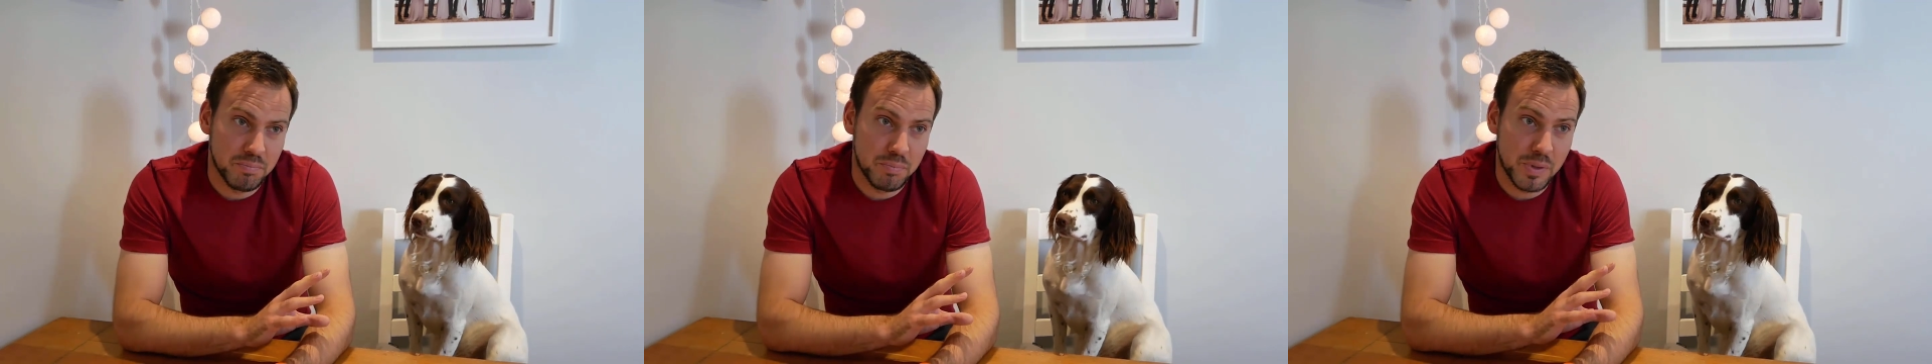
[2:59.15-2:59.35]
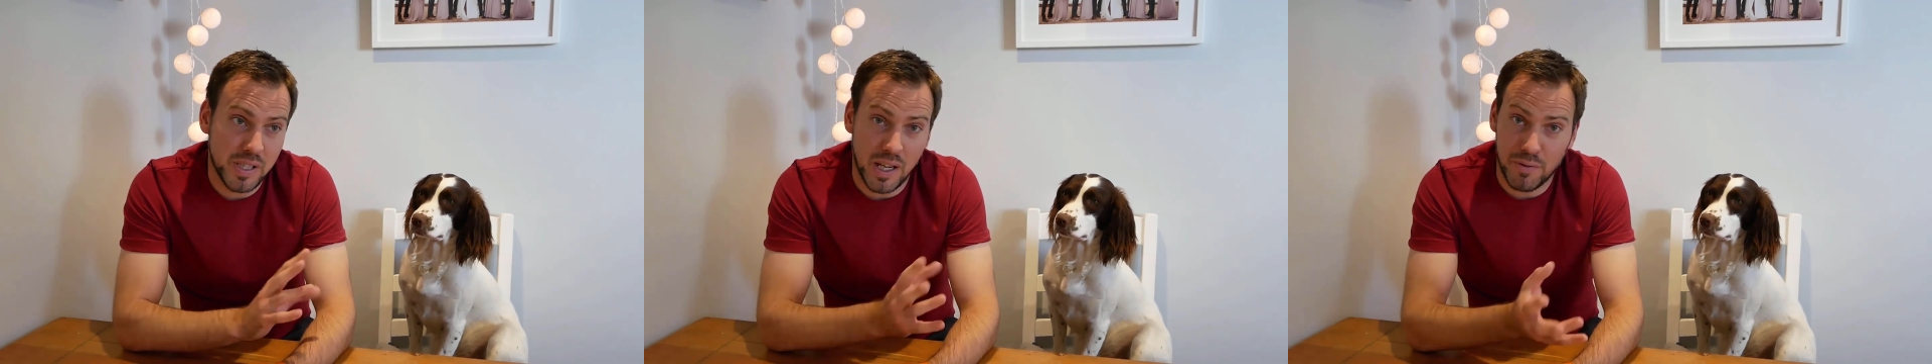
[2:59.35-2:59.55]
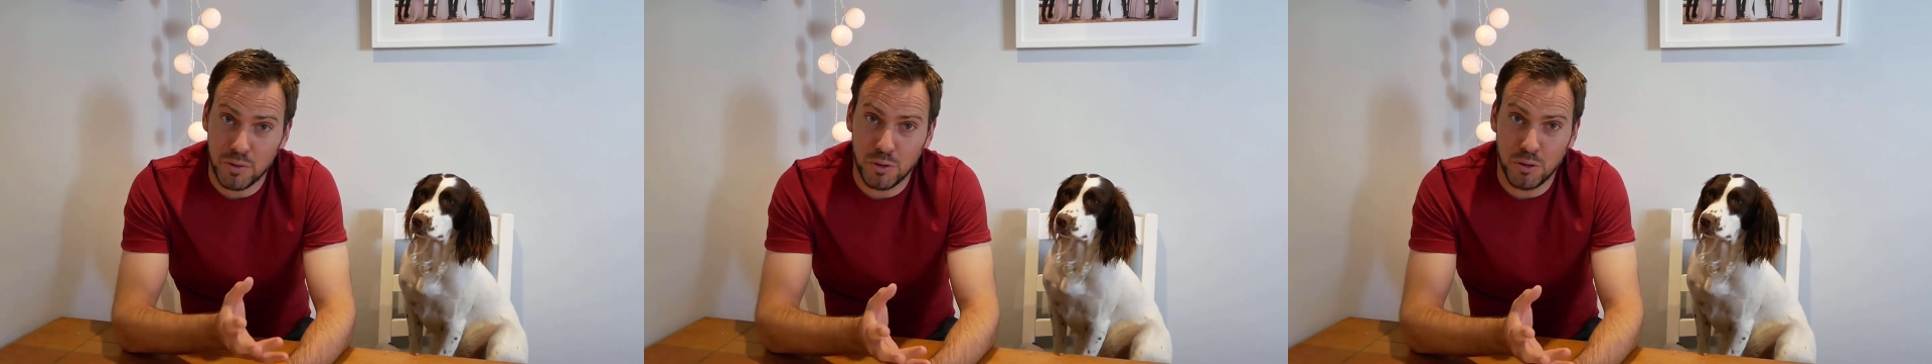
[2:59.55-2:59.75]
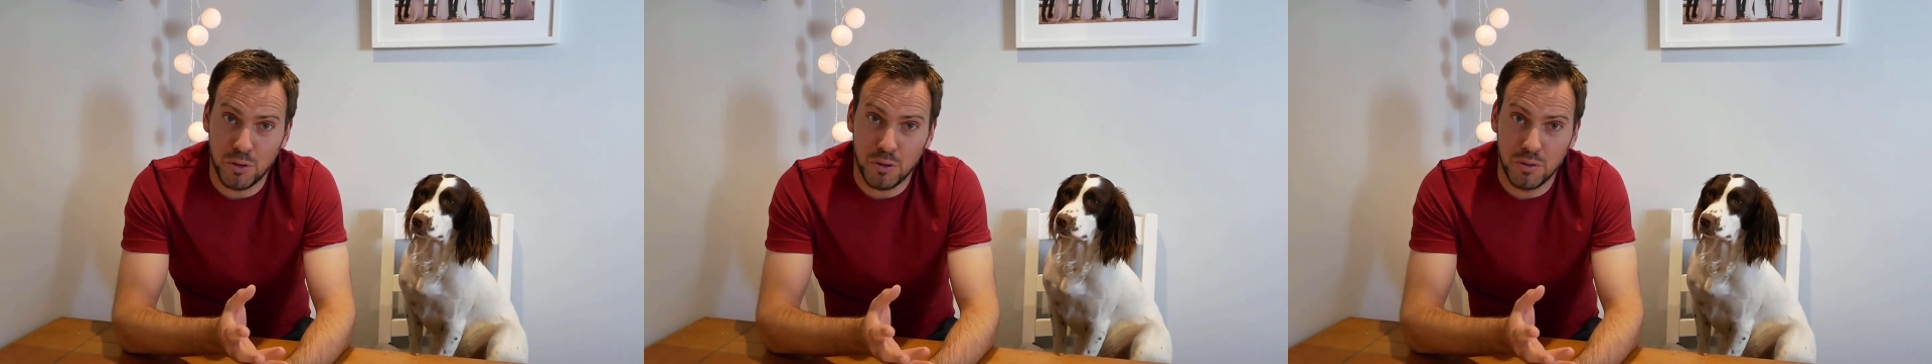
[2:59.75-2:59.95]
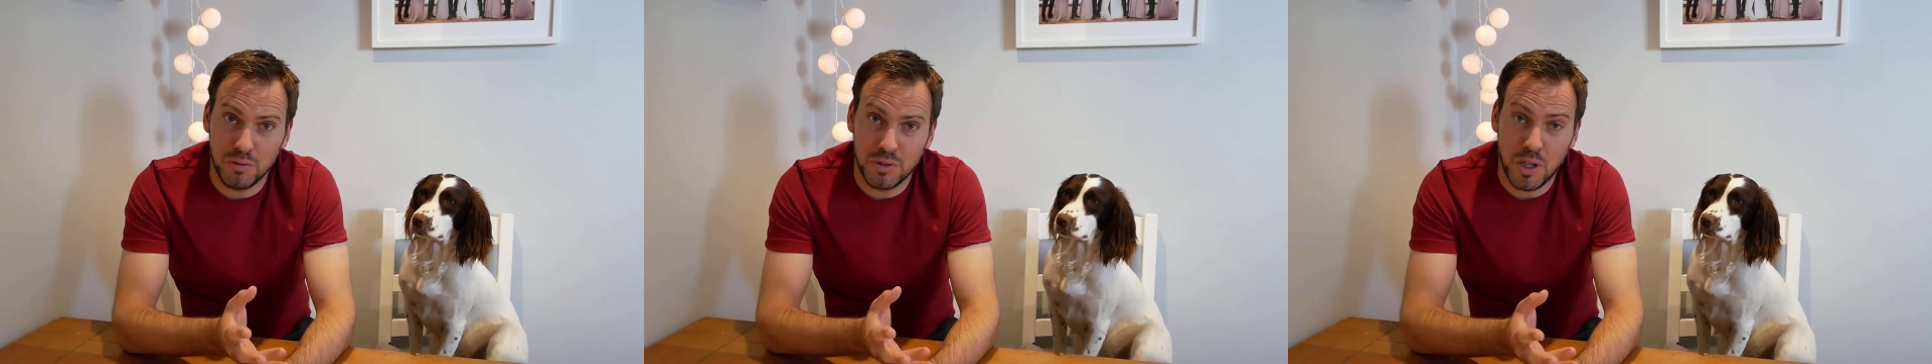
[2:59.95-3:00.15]

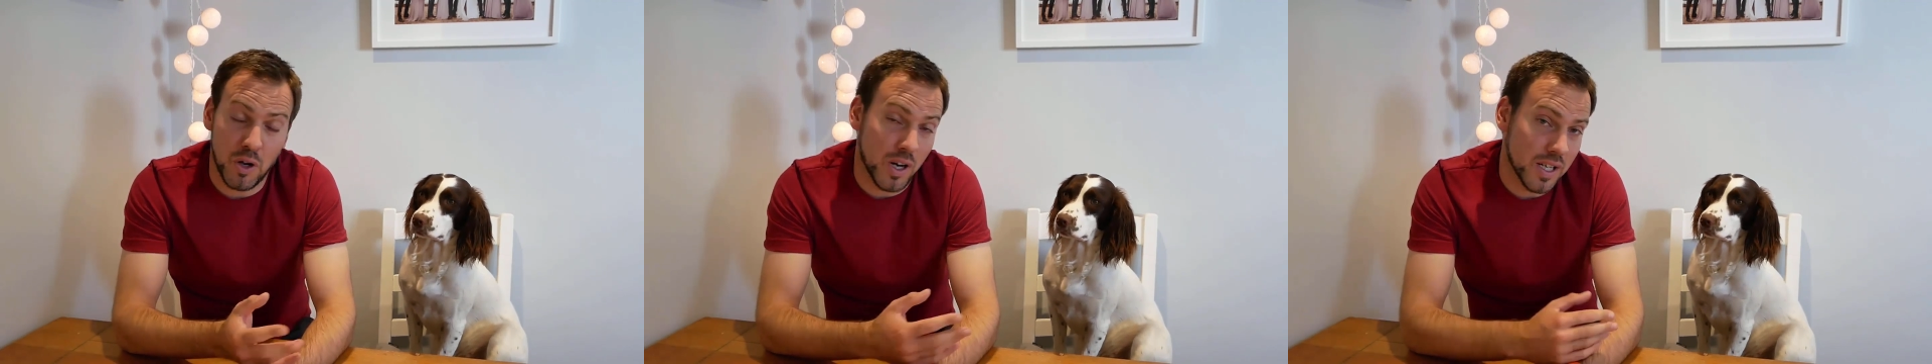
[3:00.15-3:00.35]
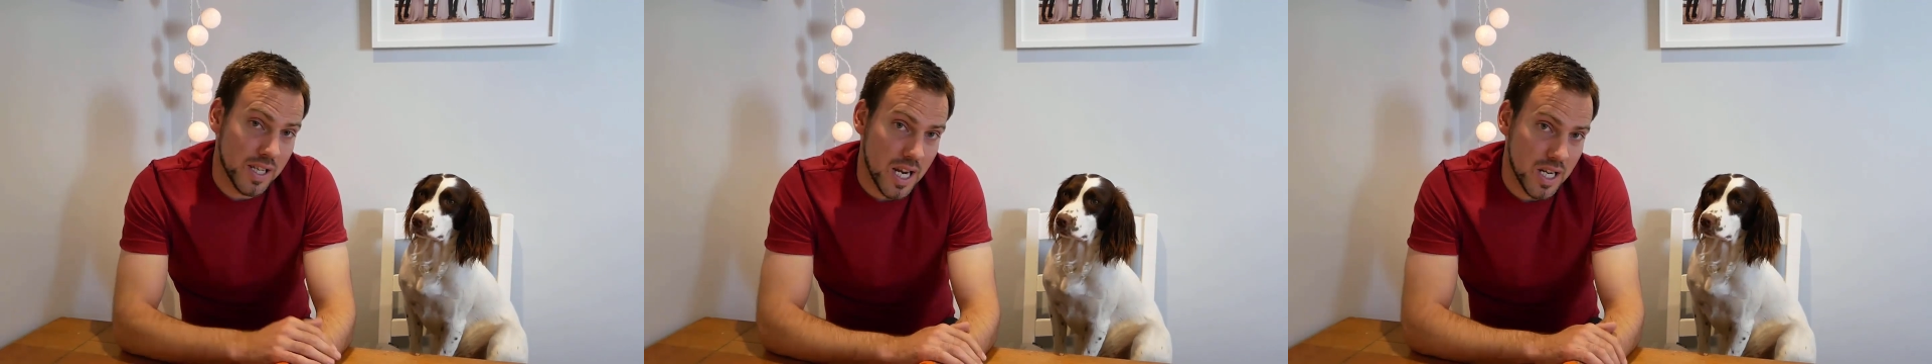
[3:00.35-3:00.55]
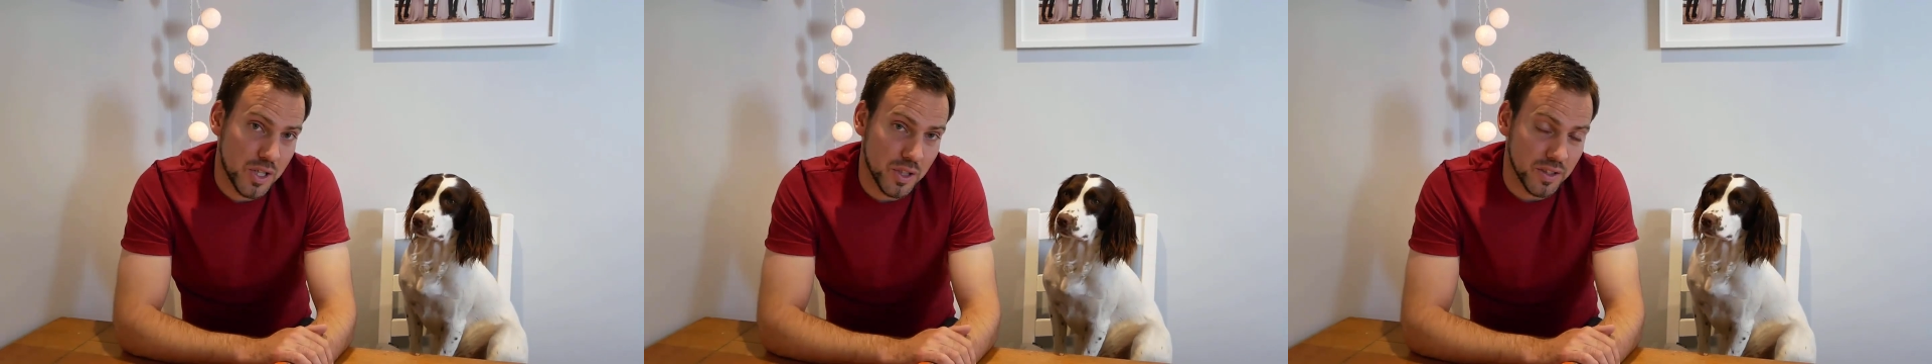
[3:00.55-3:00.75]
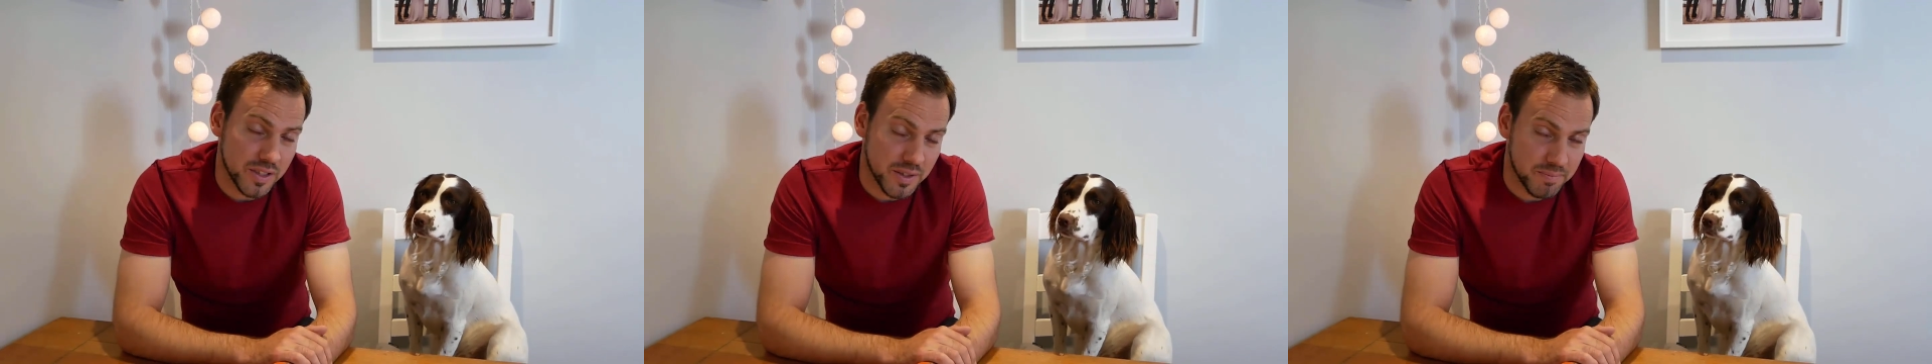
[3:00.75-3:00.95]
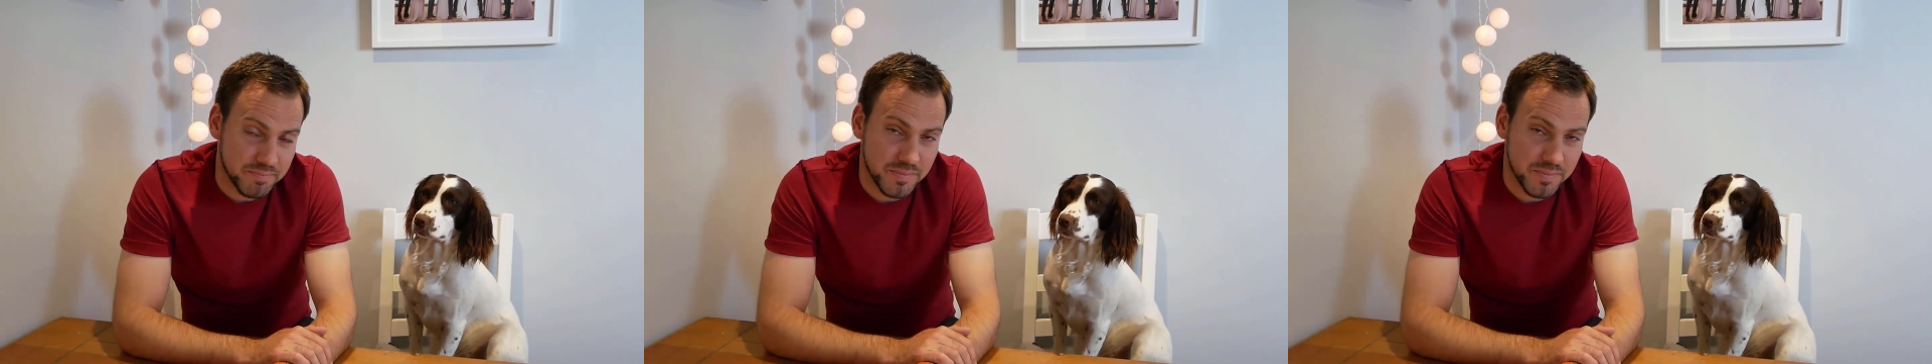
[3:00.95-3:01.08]
several connotations.